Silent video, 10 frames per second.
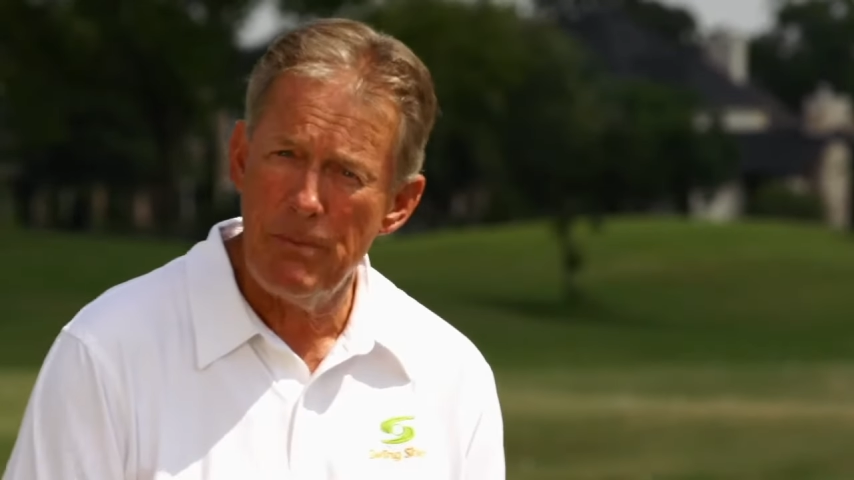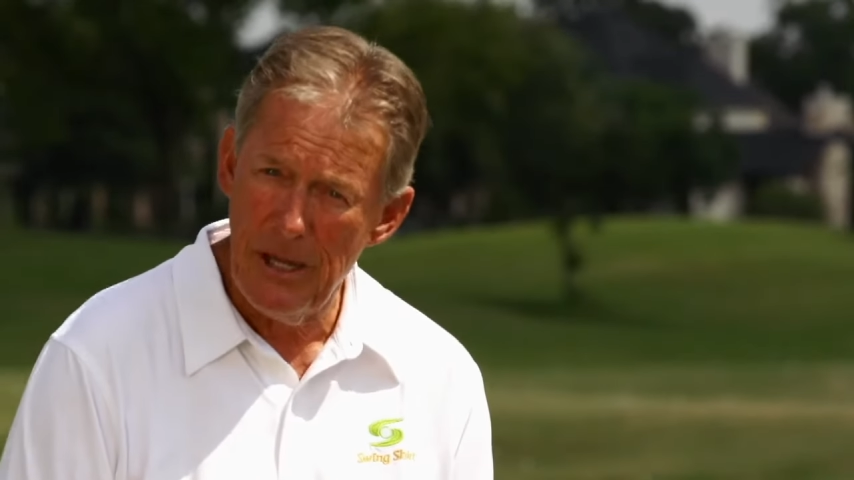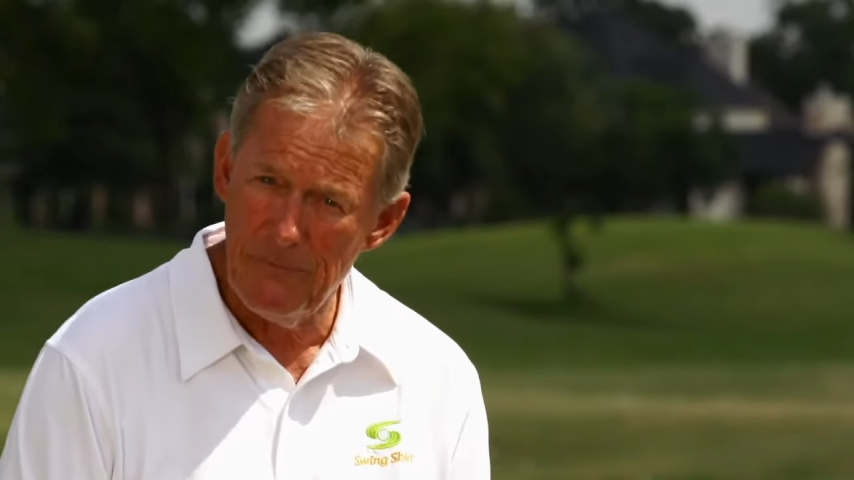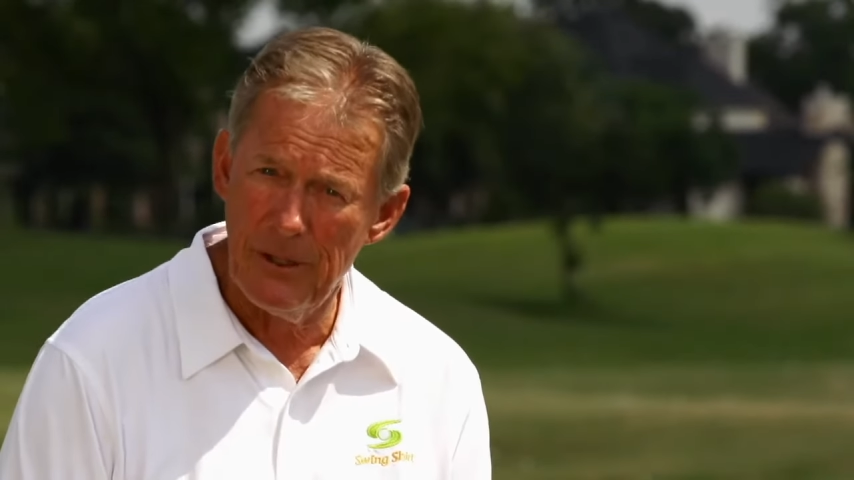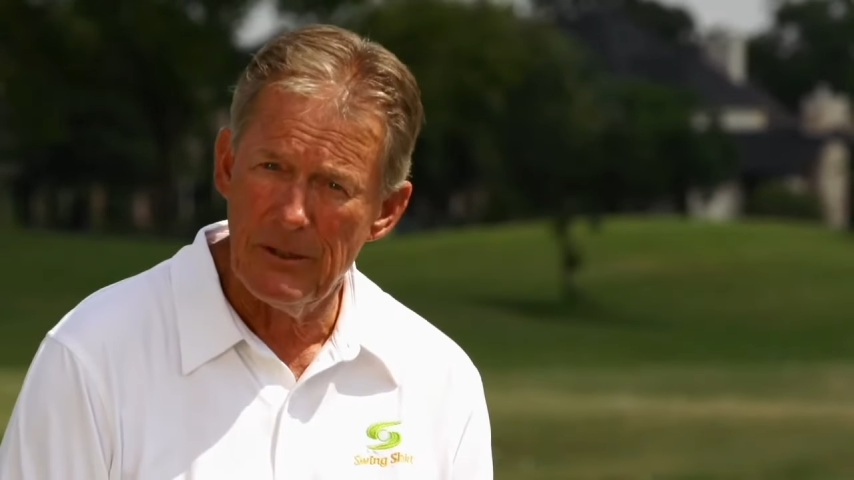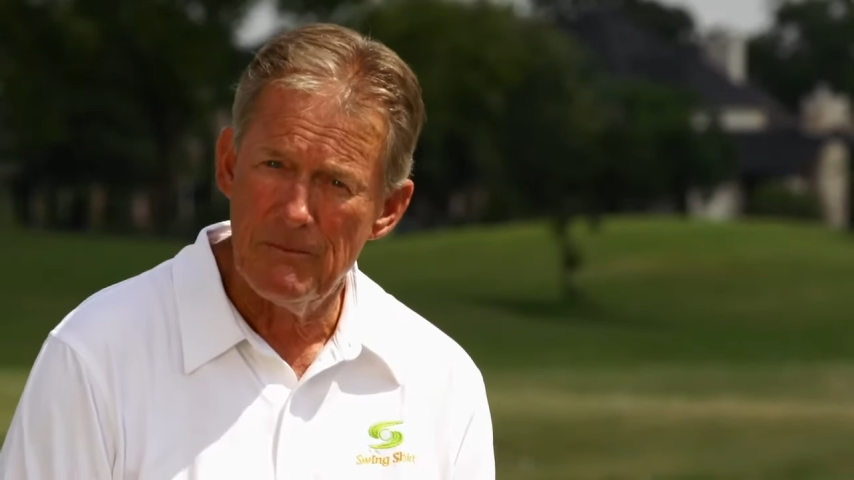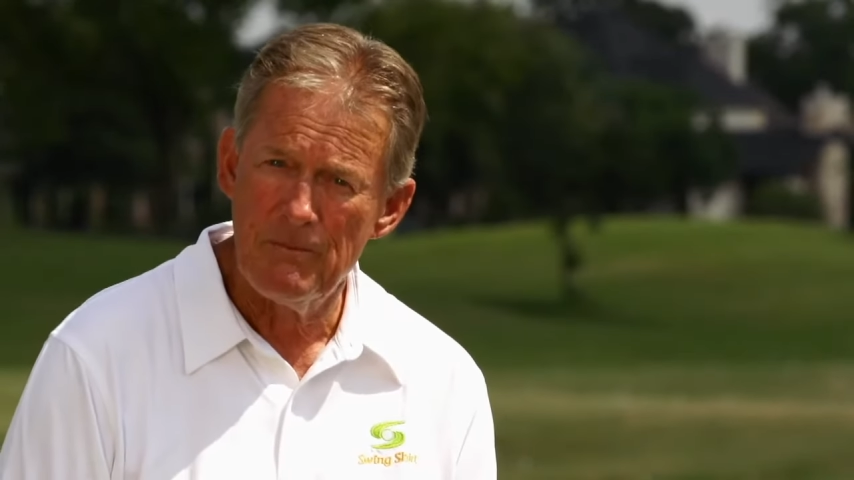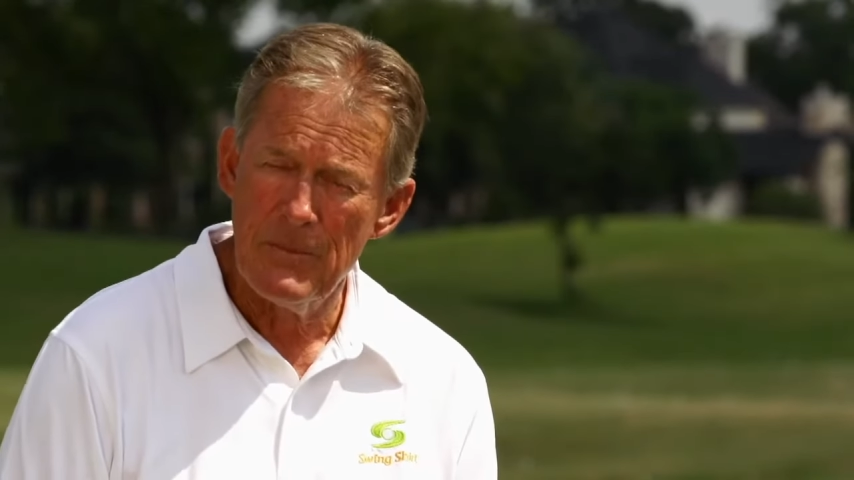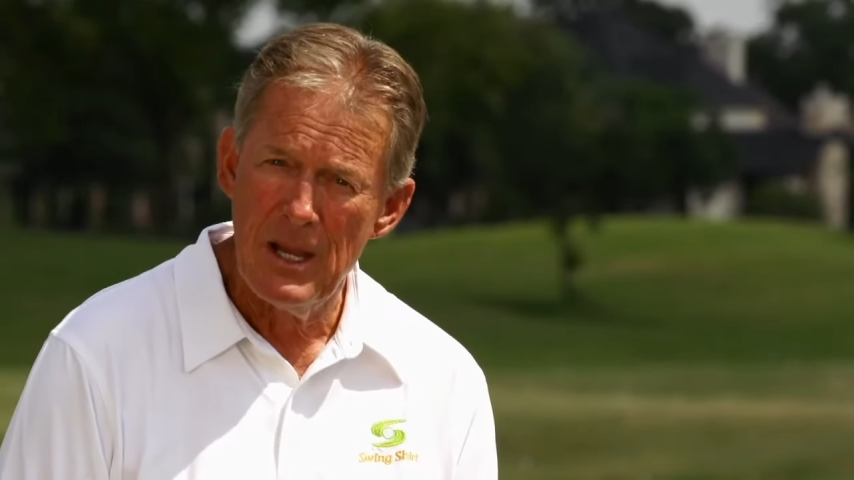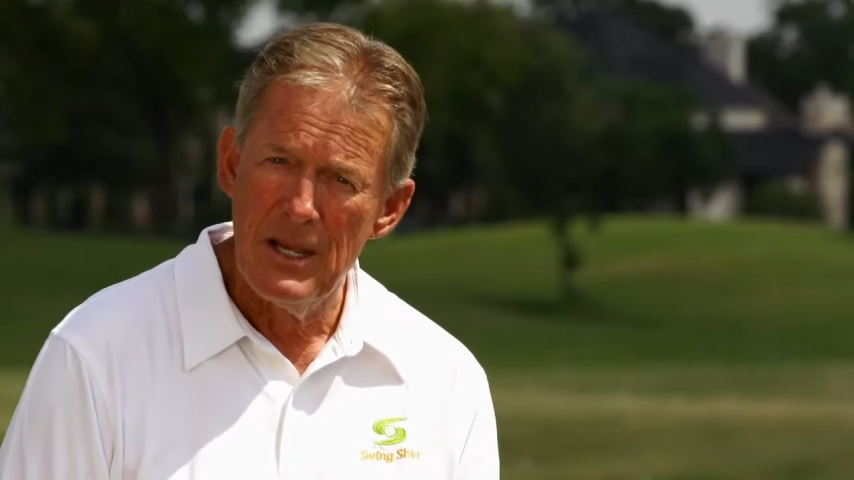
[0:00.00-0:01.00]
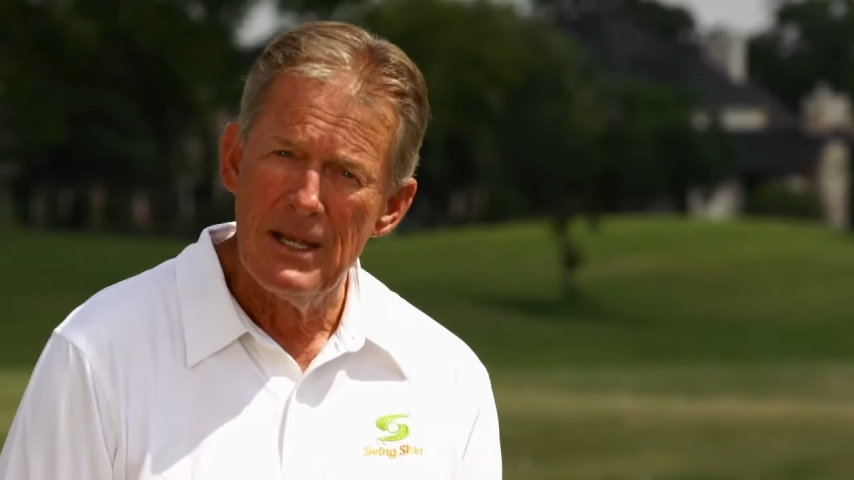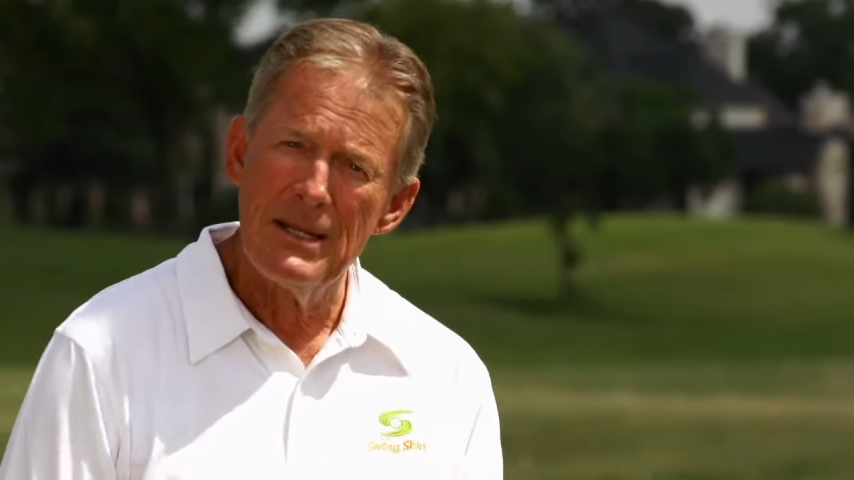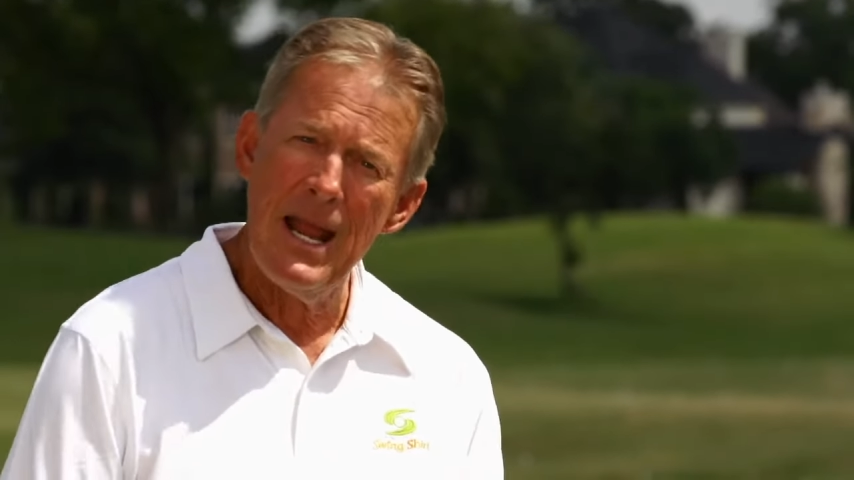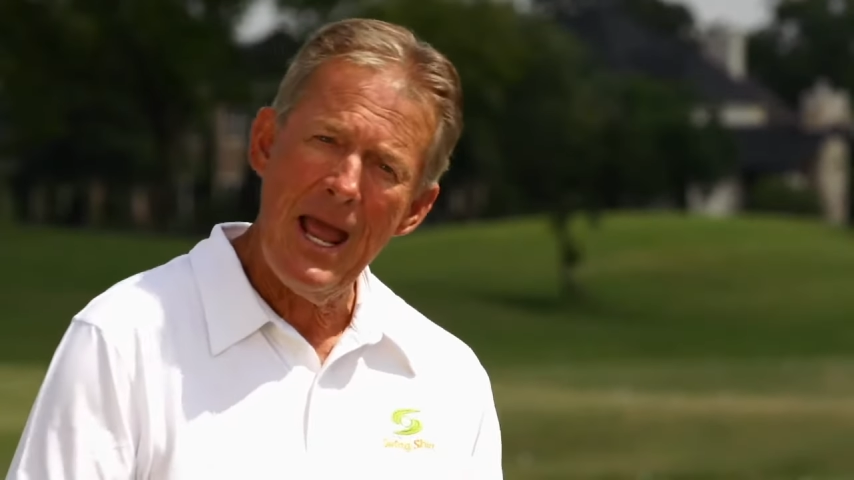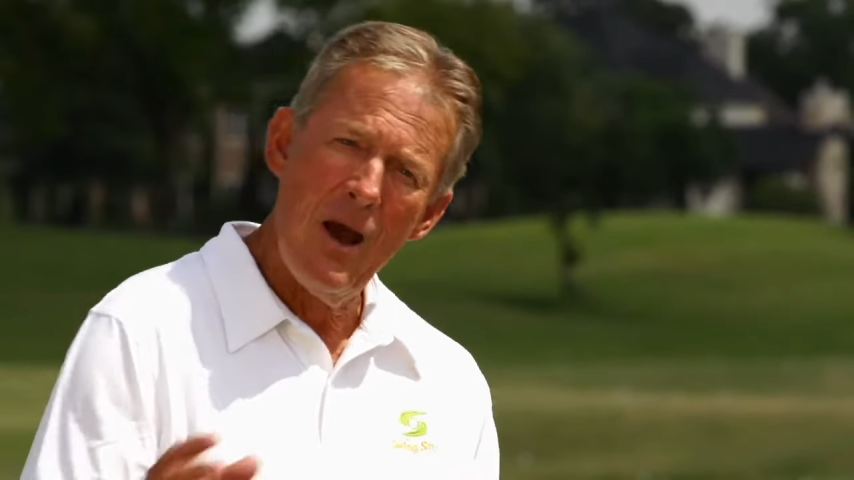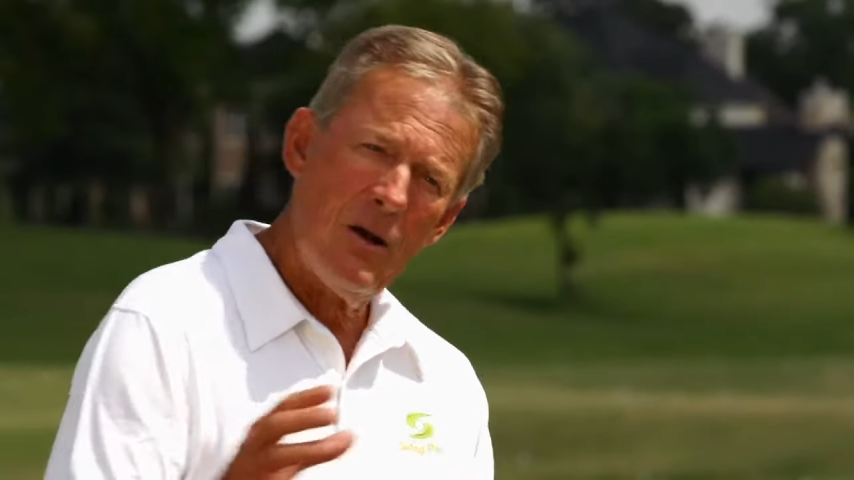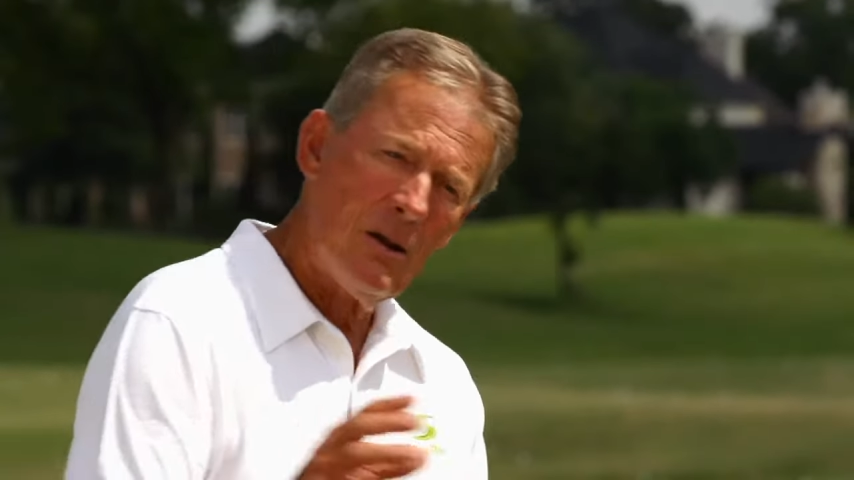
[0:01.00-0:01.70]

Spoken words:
pivot. Now